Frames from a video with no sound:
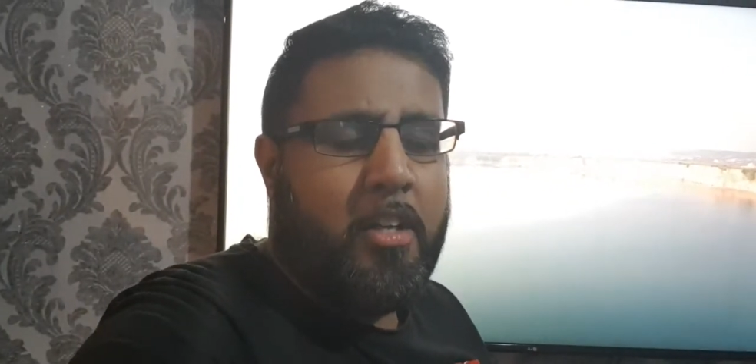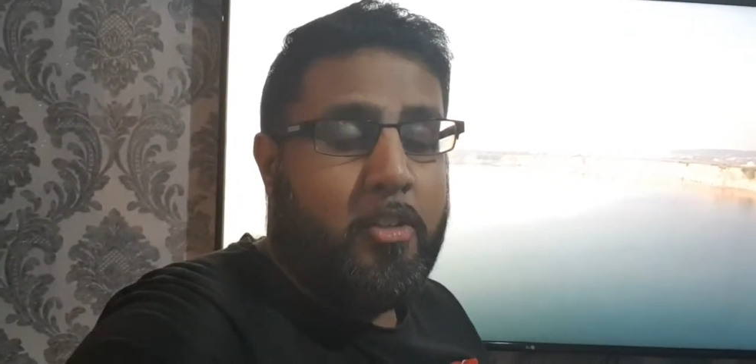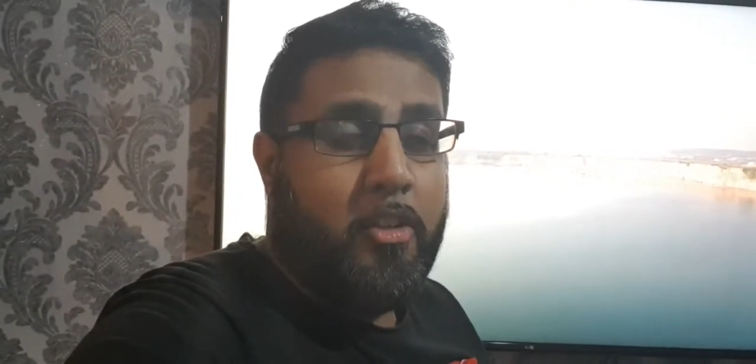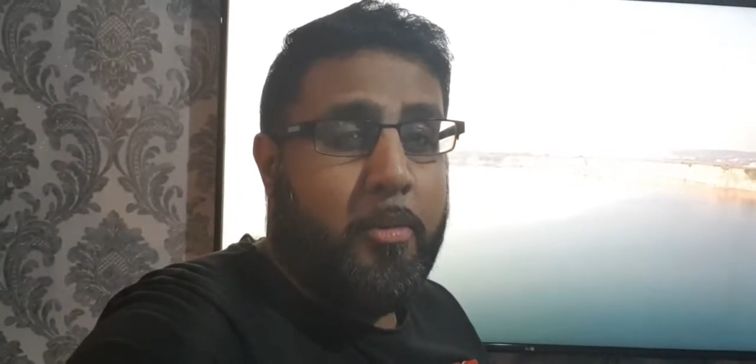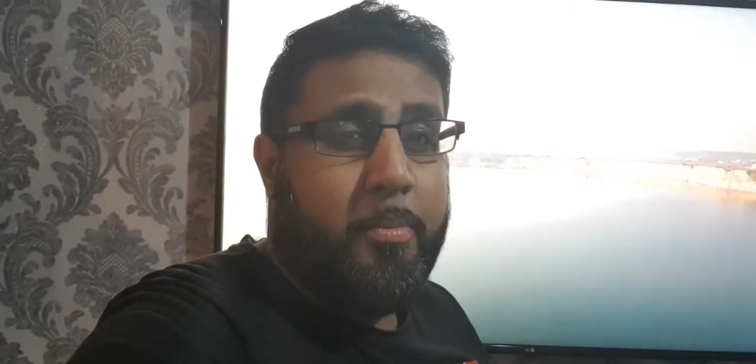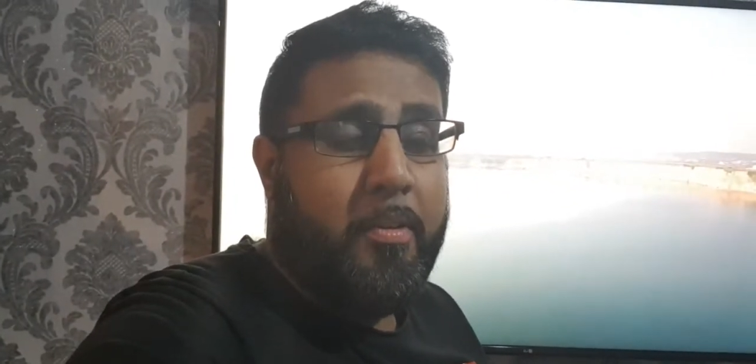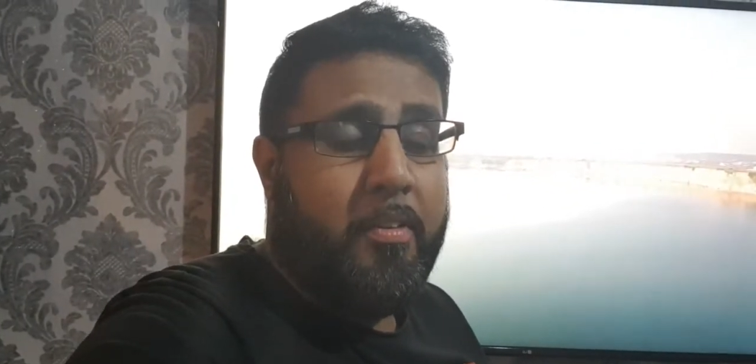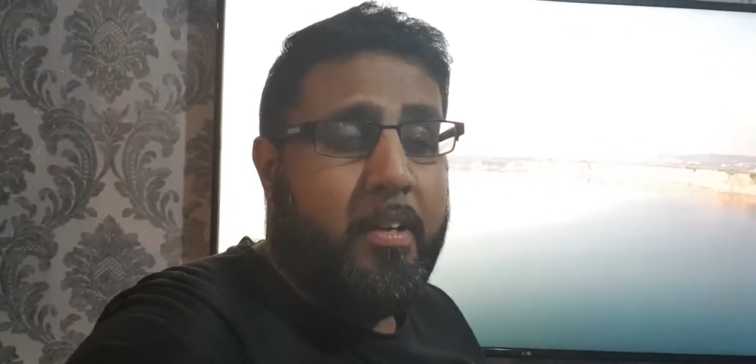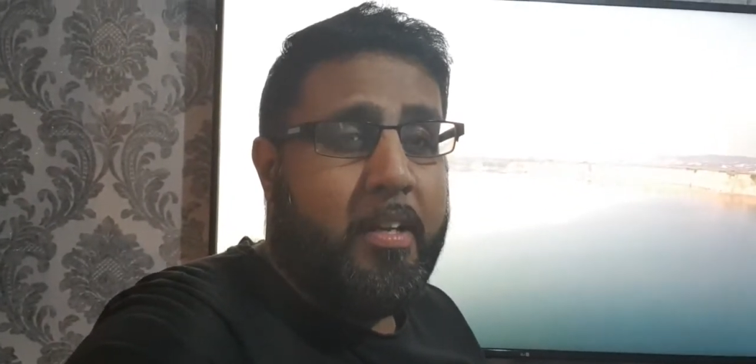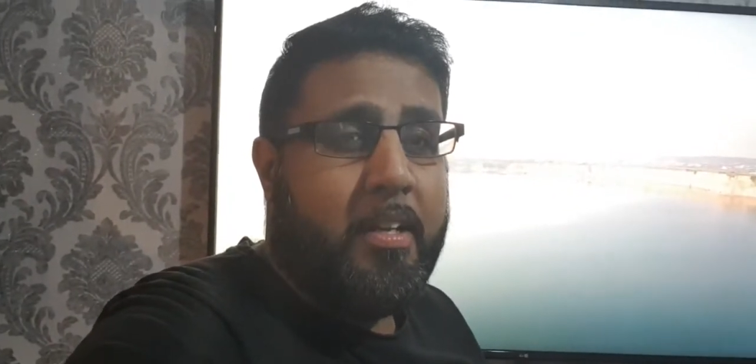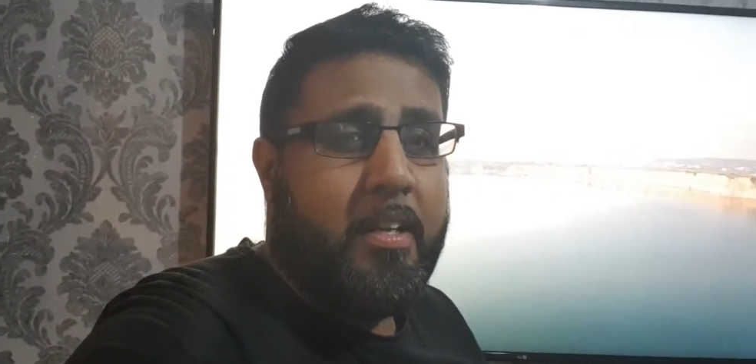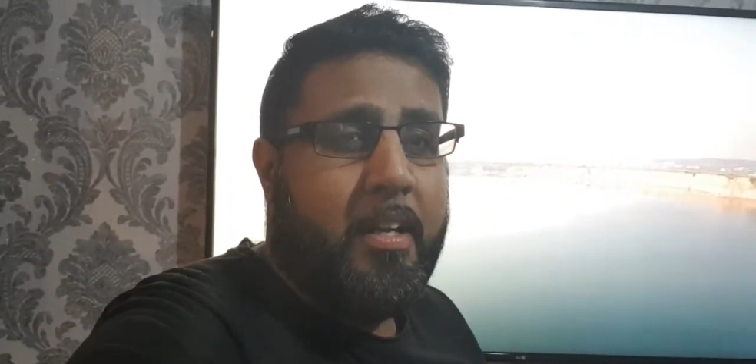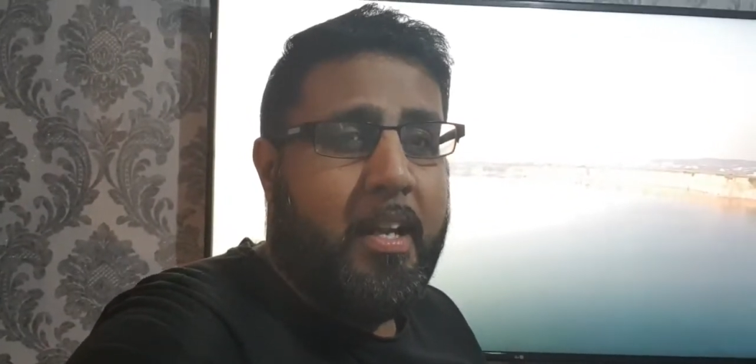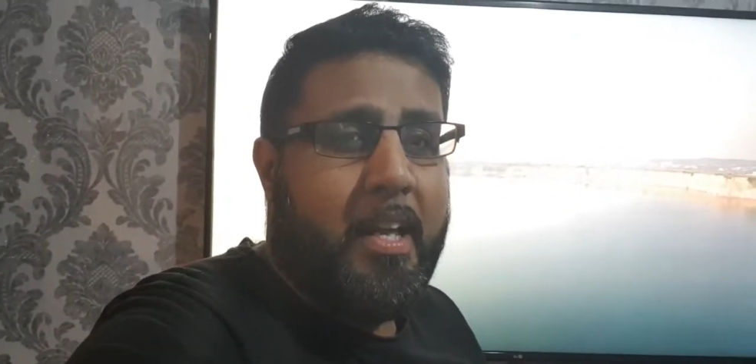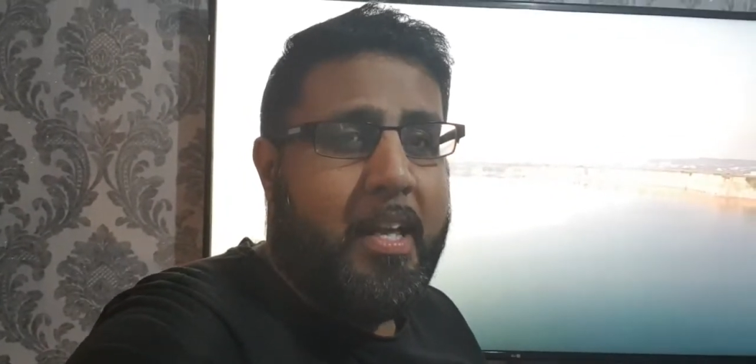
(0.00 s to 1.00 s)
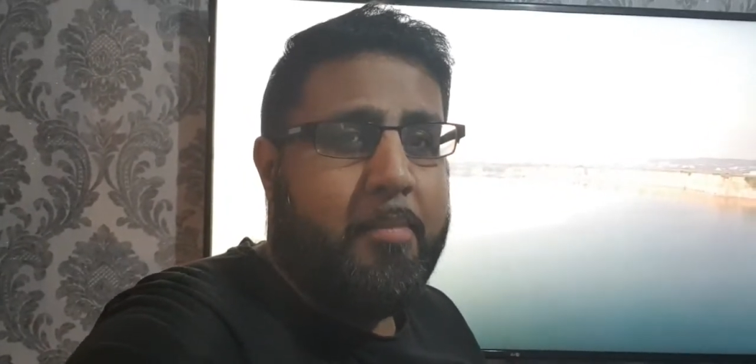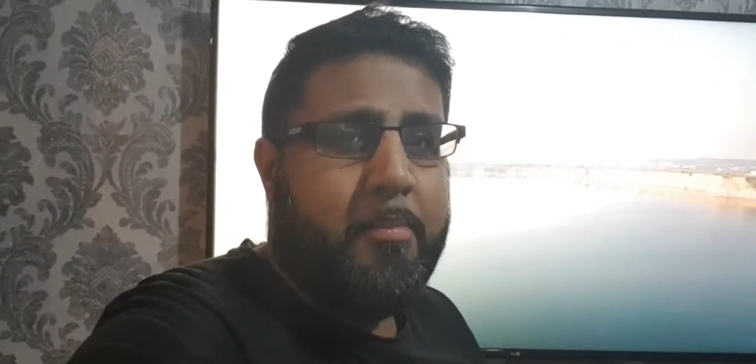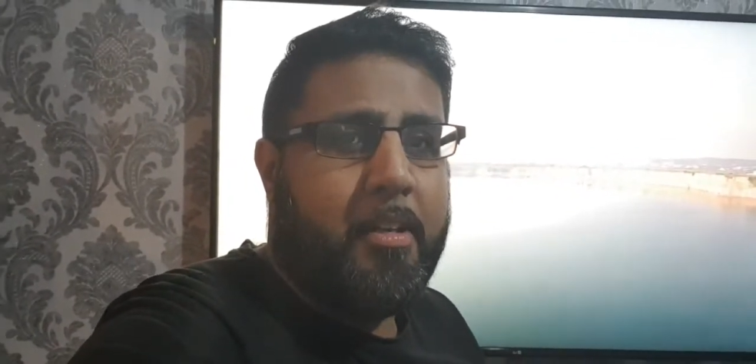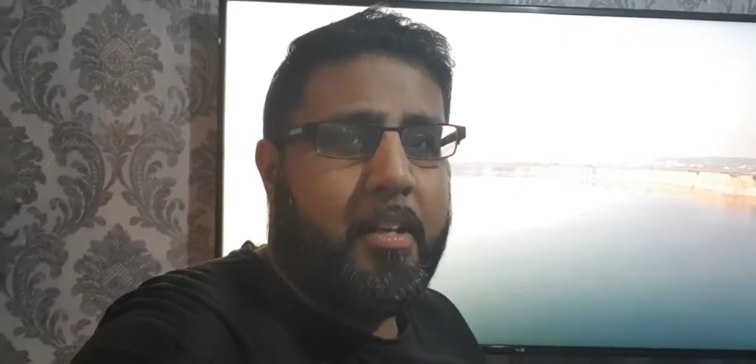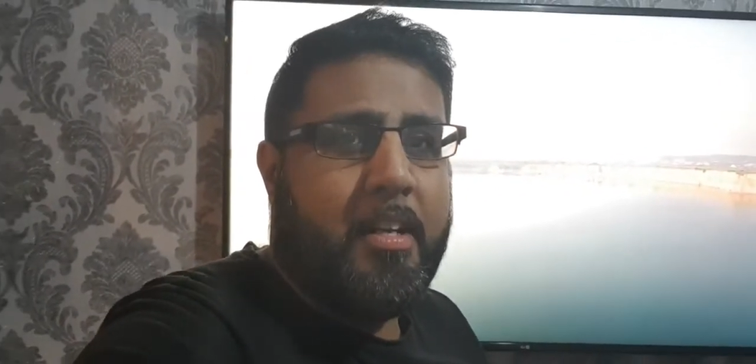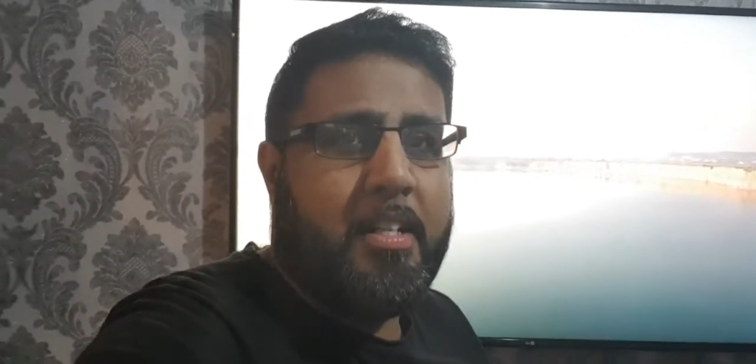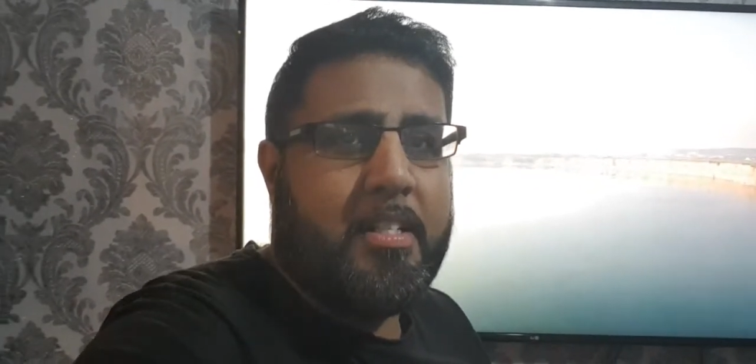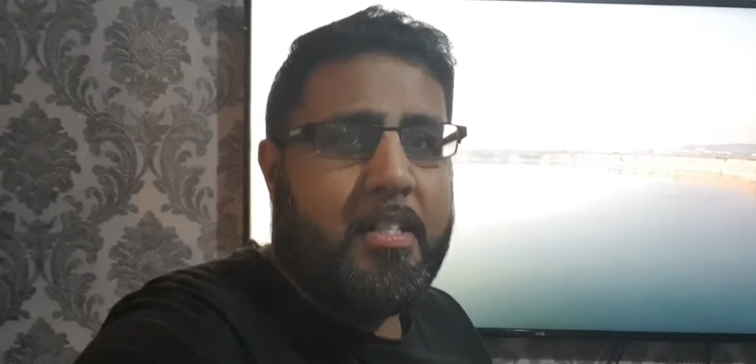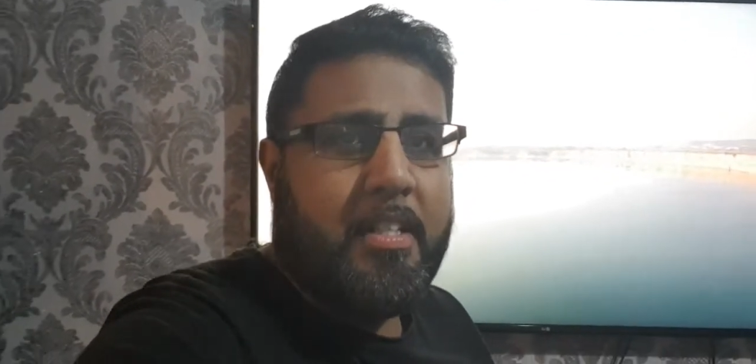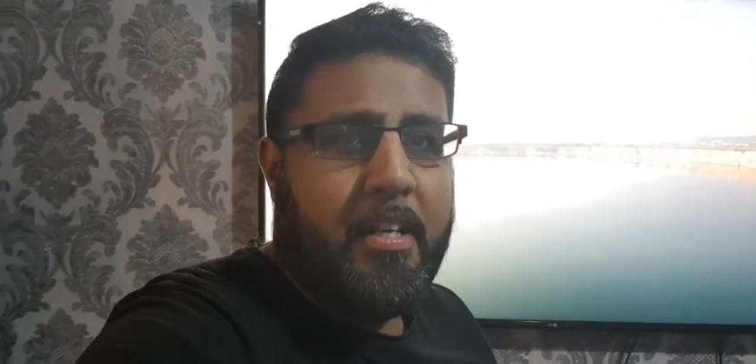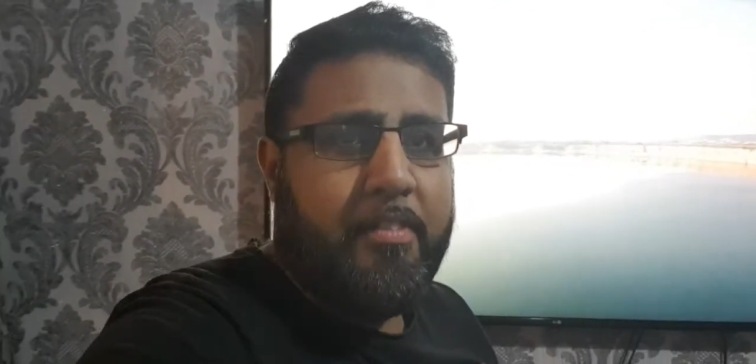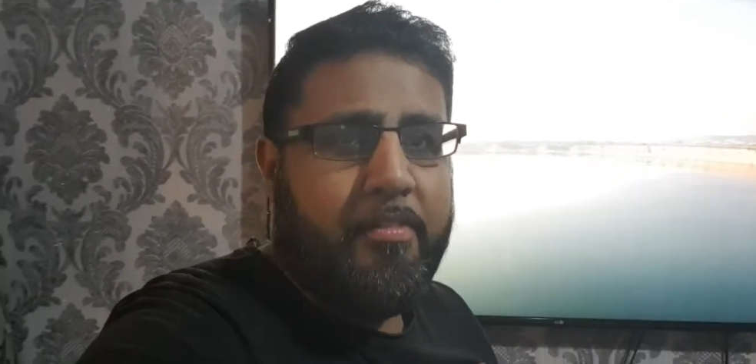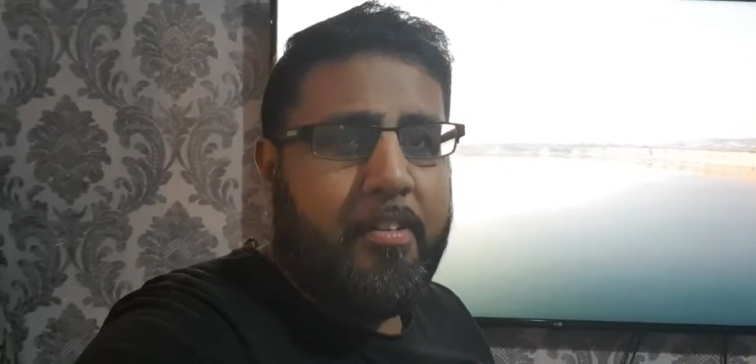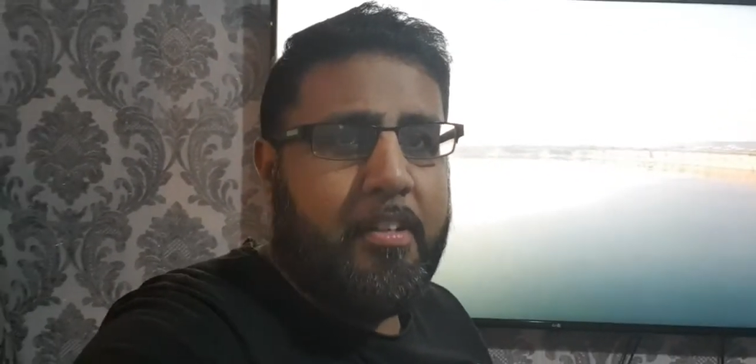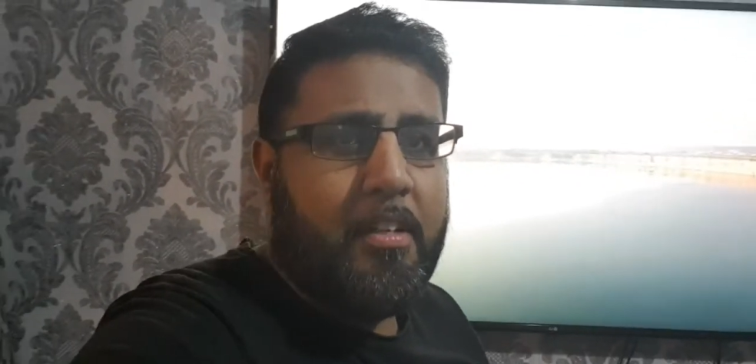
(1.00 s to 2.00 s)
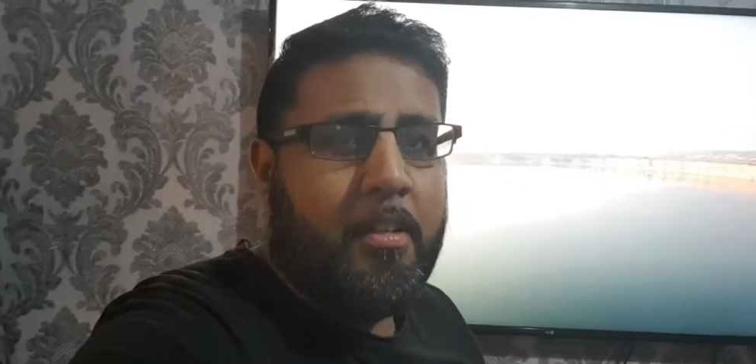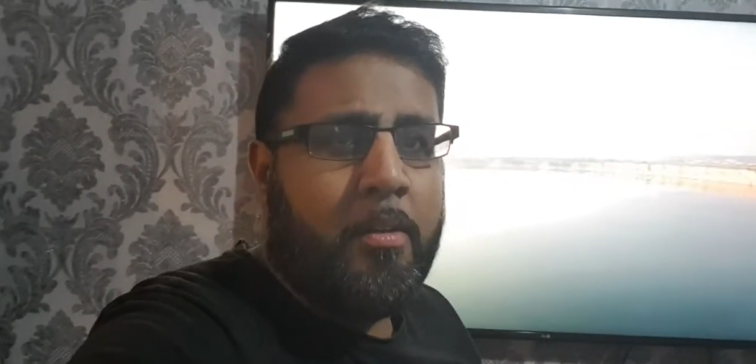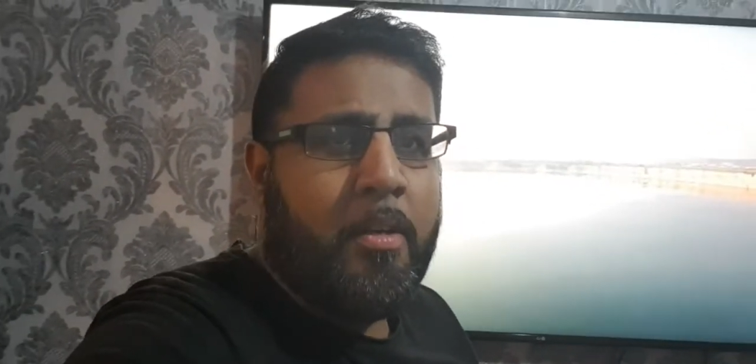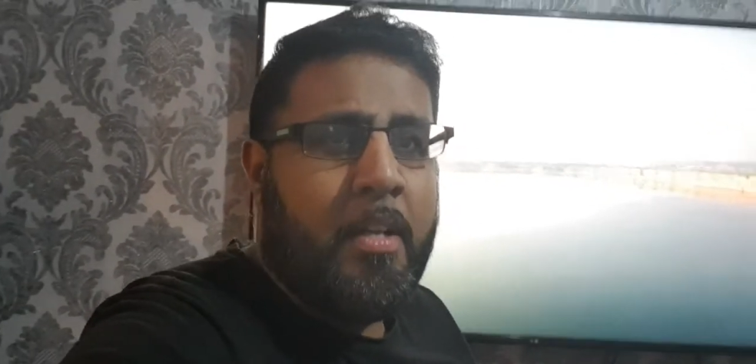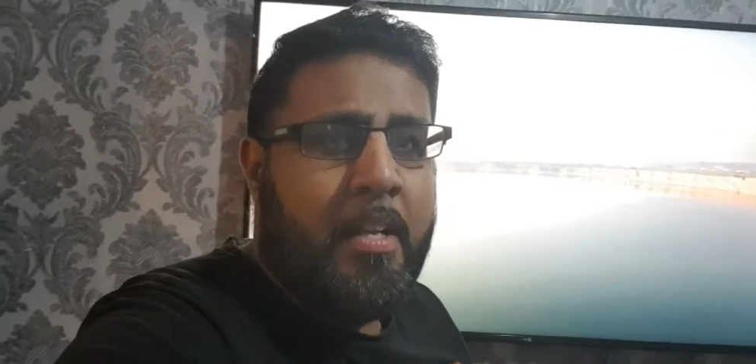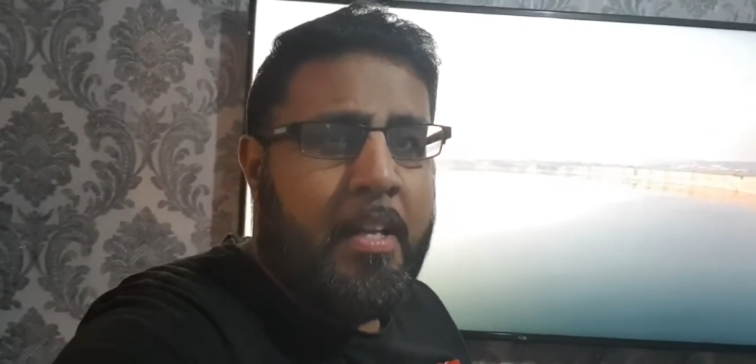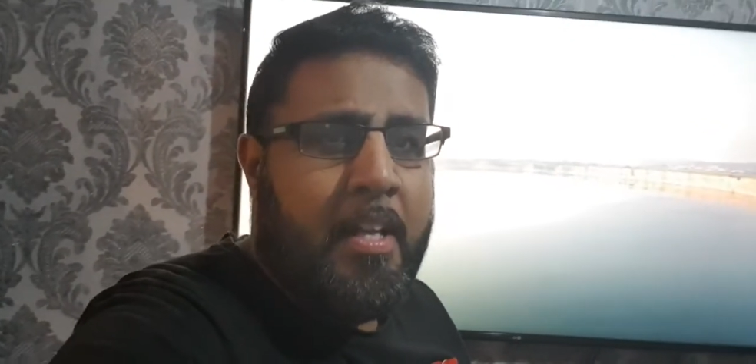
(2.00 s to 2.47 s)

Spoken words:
copyright claim against that video.